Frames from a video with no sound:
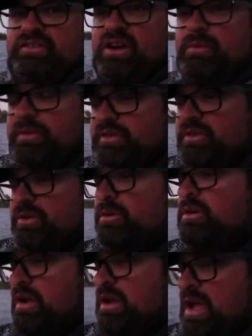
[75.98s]
to start with
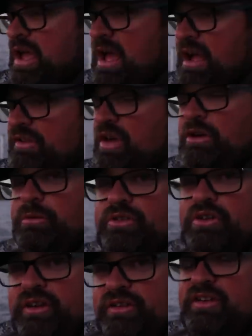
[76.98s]
too. I talked
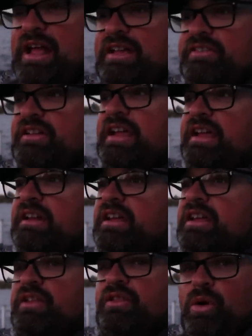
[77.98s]
with Chris last
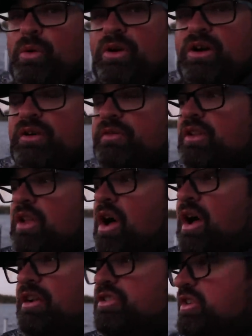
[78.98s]
night, the owner of the
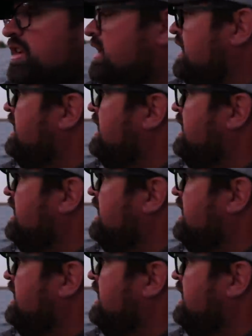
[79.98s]
lodge.